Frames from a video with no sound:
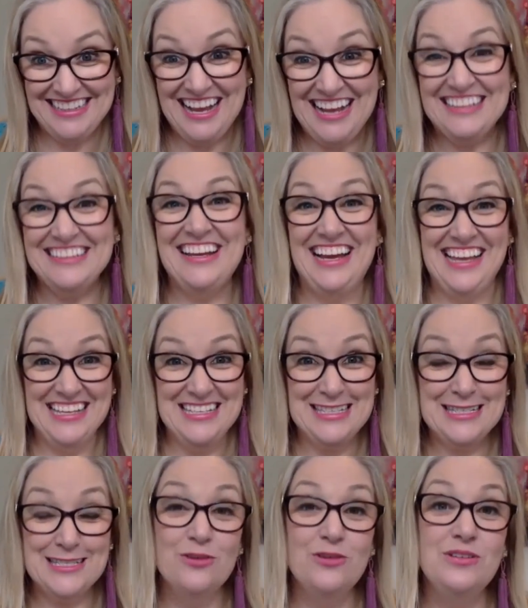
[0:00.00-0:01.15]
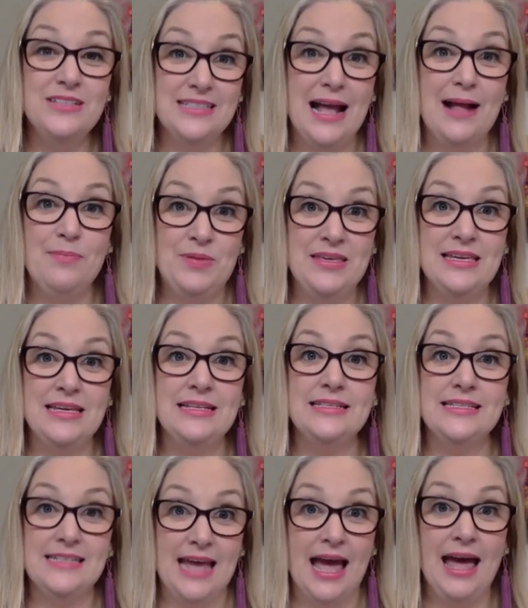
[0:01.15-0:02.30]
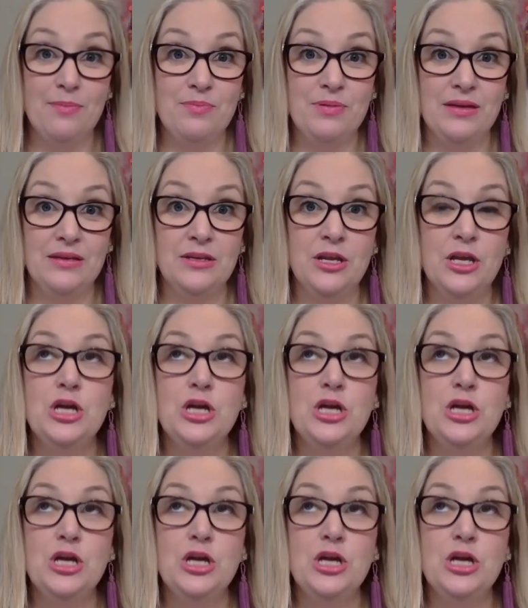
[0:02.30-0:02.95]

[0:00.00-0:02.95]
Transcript: Like, as soon as that begins to happen,